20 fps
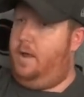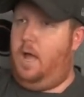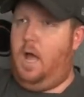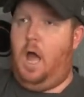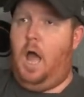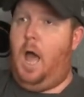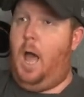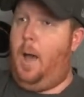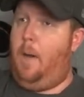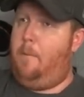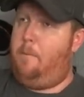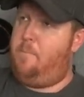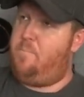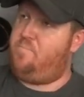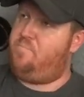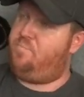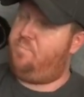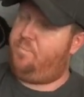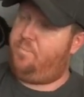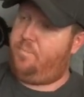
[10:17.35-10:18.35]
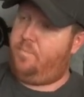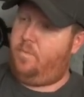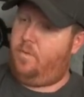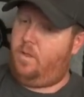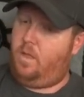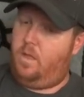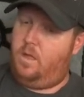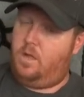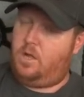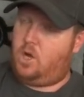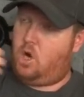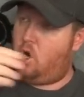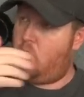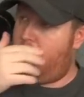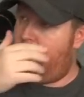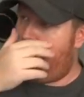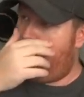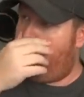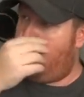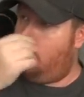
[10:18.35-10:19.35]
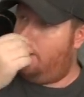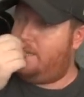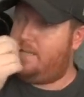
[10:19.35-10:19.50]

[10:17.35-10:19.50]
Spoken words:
Kurt Angle